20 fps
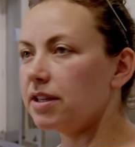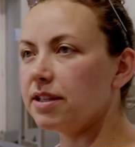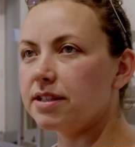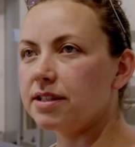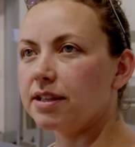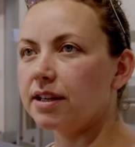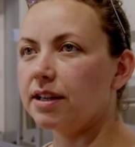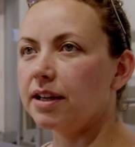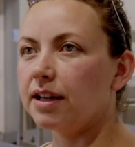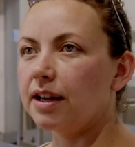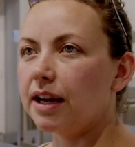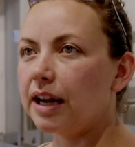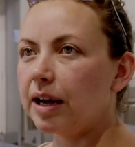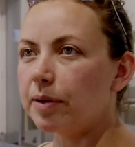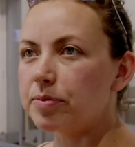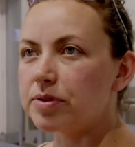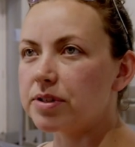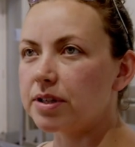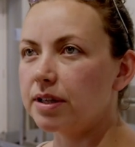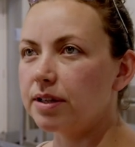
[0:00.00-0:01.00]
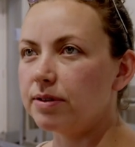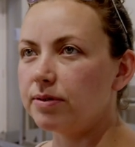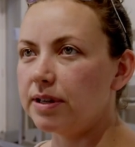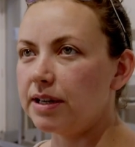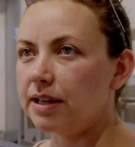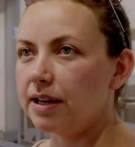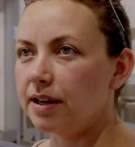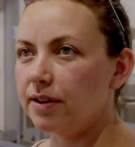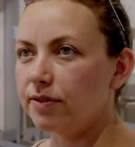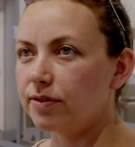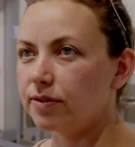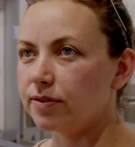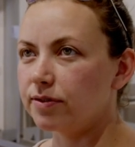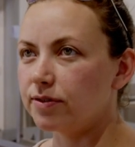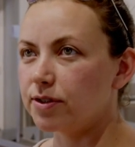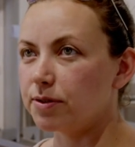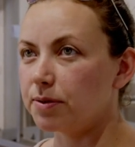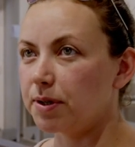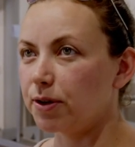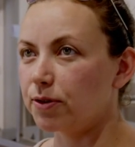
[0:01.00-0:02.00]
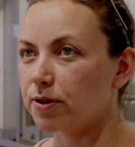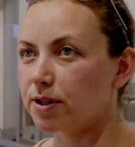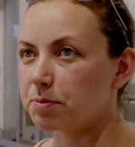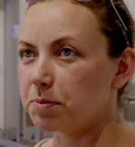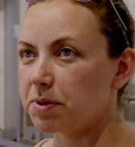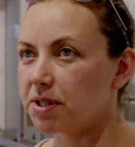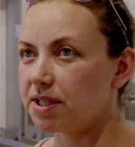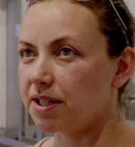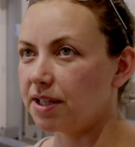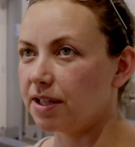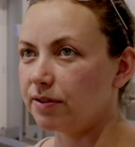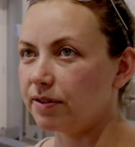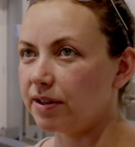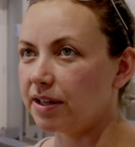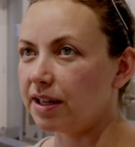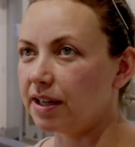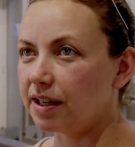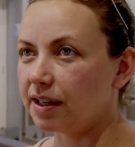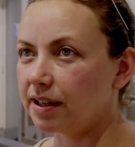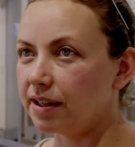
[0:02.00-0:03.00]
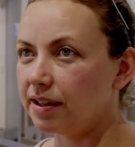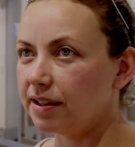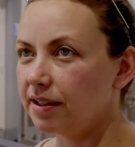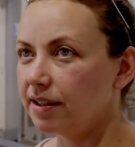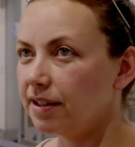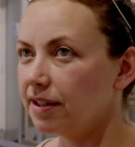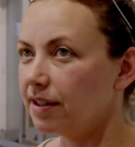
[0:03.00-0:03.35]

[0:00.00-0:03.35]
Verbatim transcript: is going to absolutely love doing Christmas dinner in here